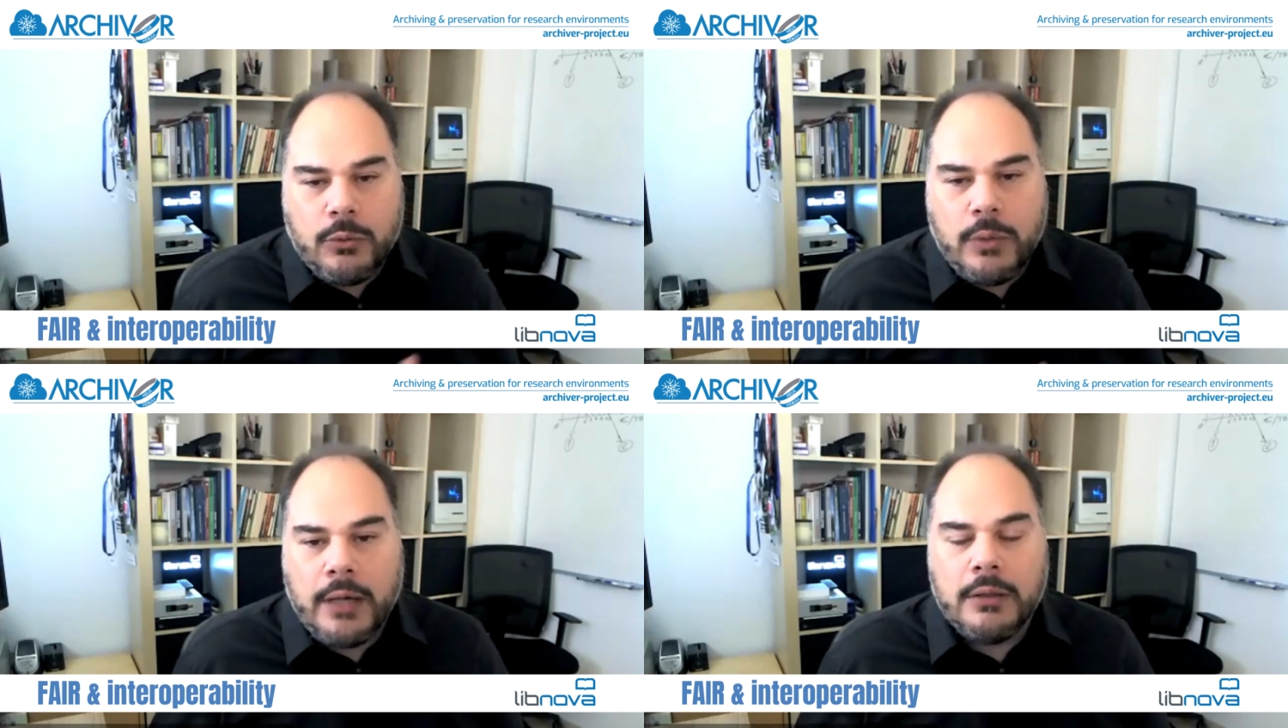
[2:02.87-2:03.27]

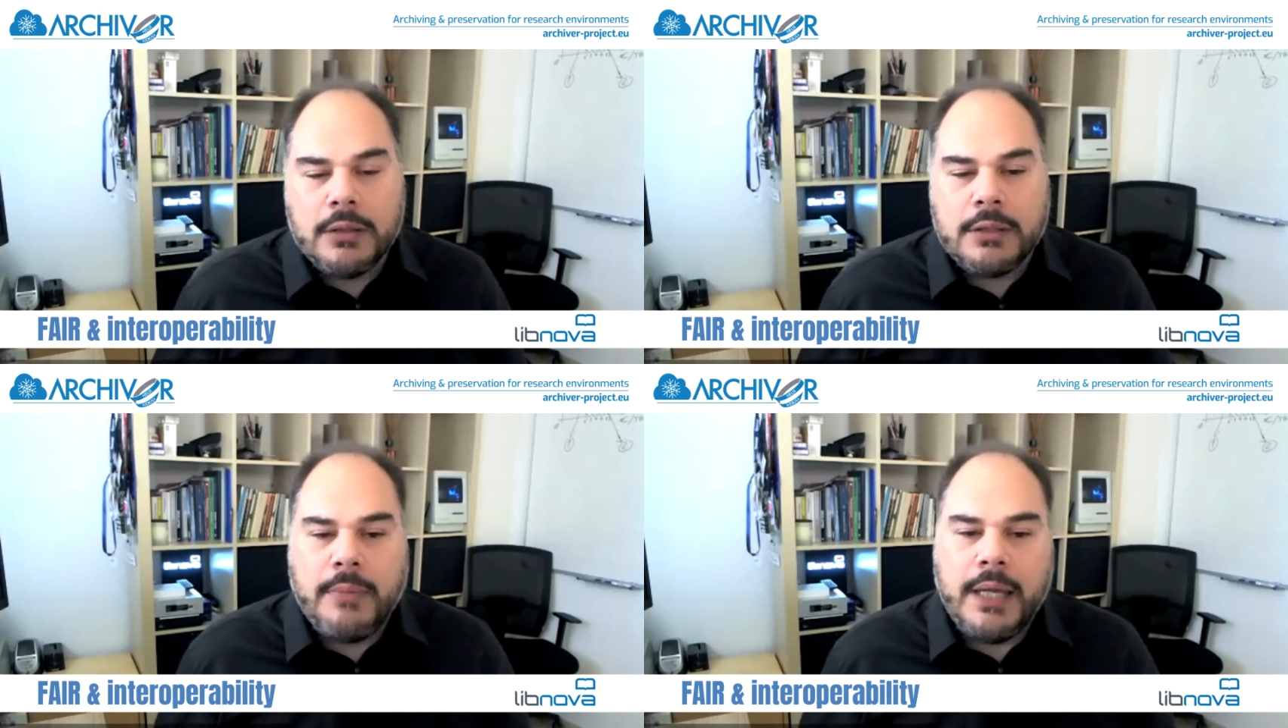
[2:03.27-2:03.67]
we are
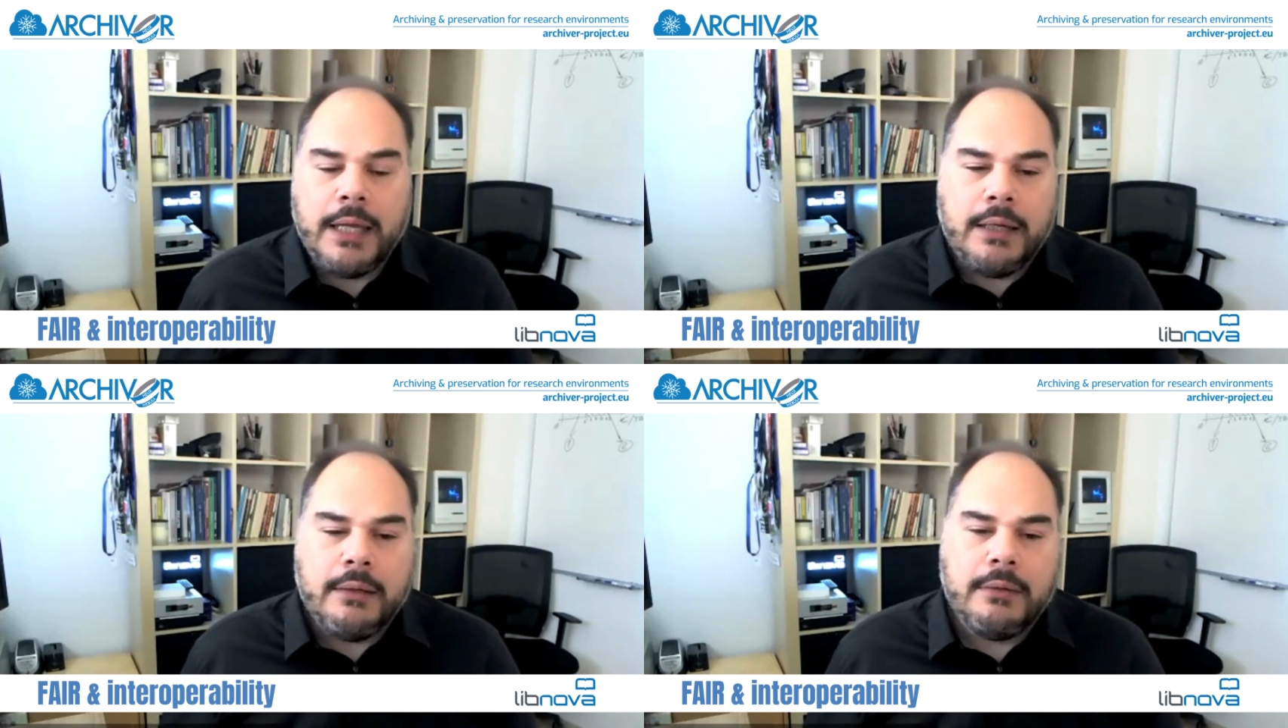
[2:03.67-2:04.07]
also
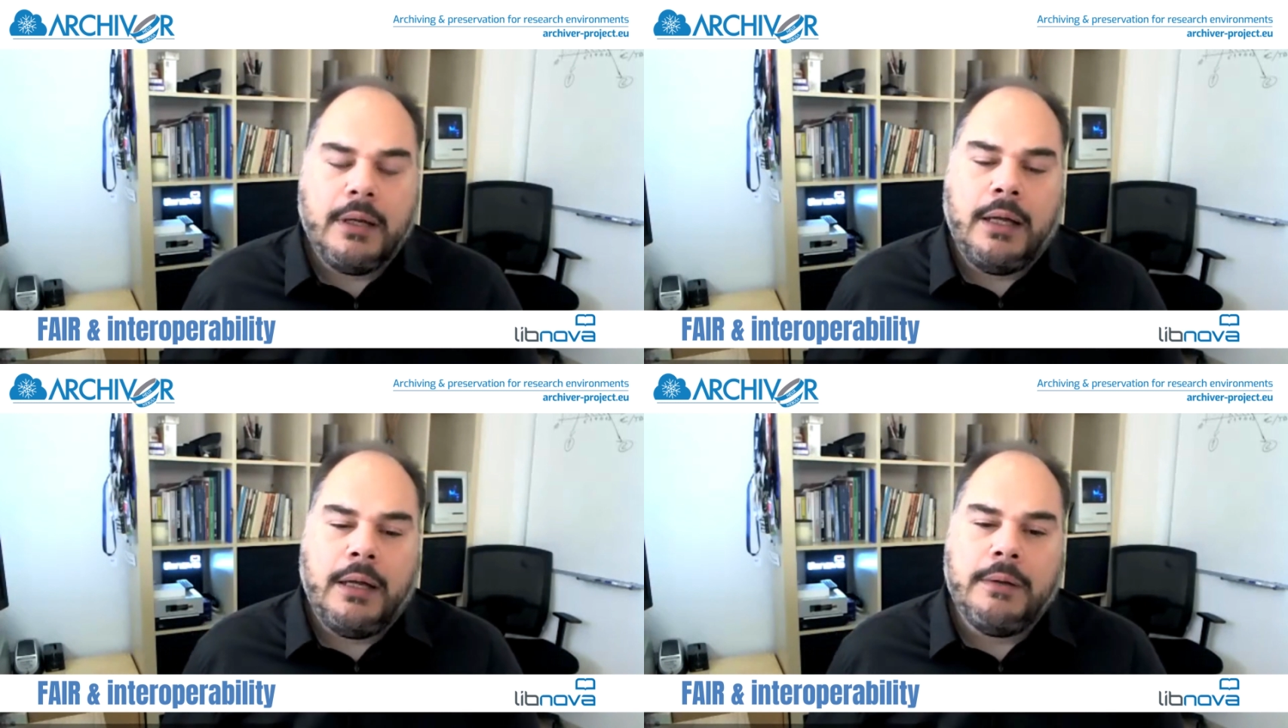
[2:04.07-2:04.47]
making
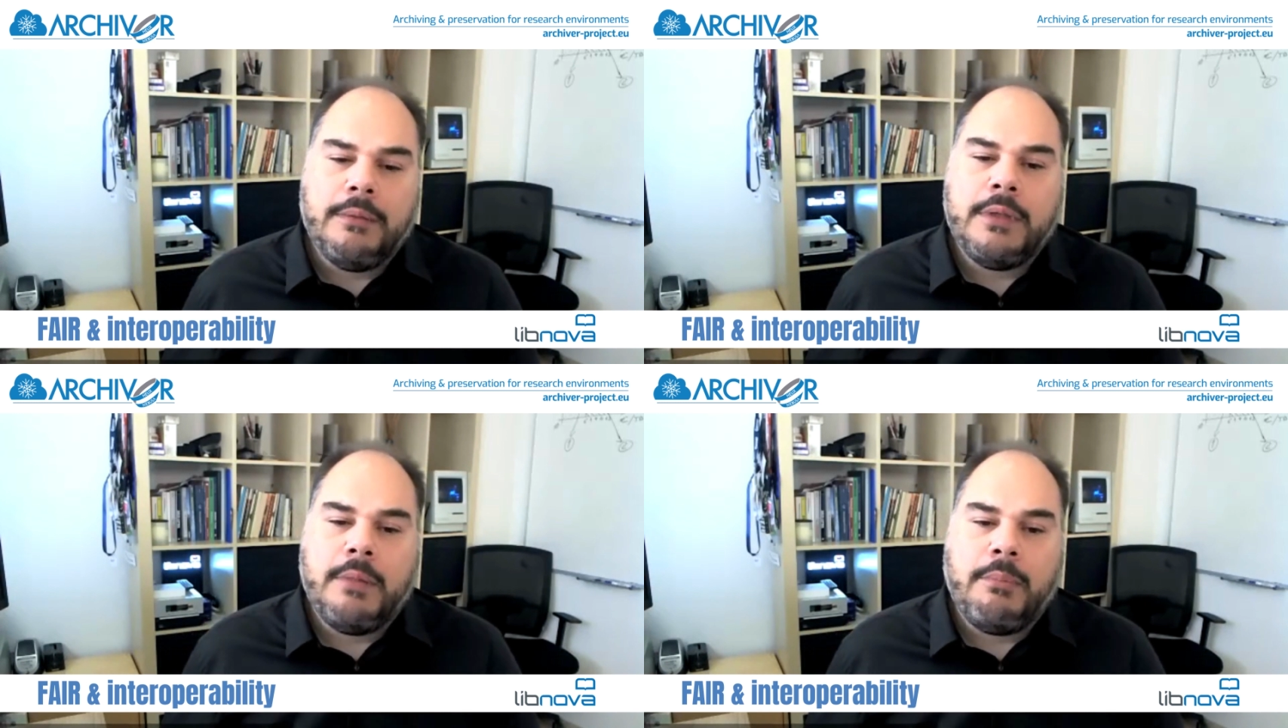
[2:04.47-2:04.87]
uh,
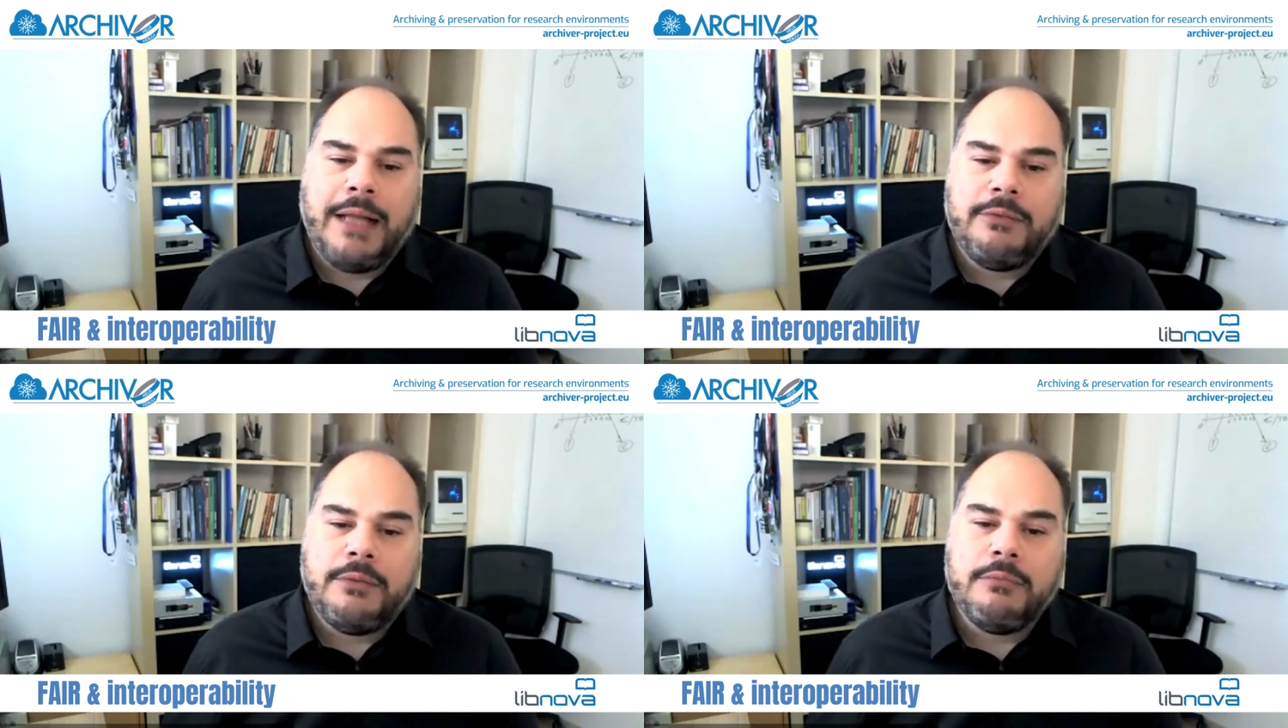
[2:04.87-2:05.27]
the
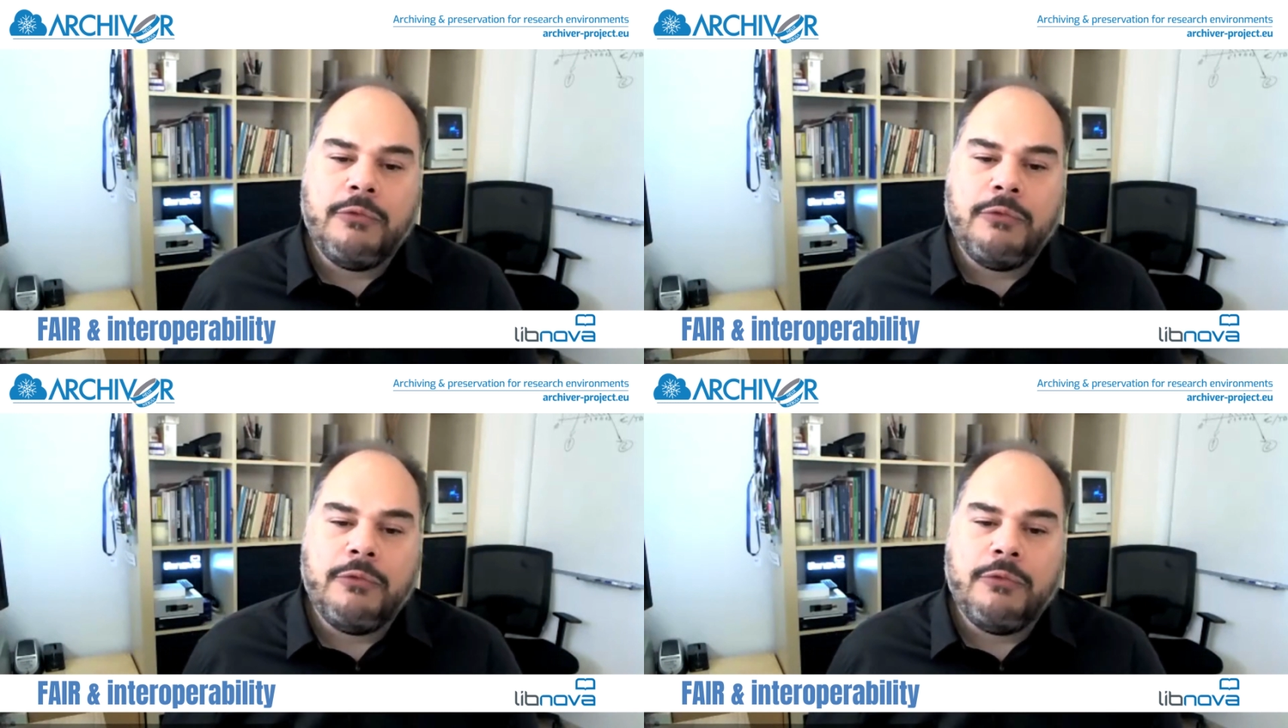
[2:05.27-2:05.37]
platform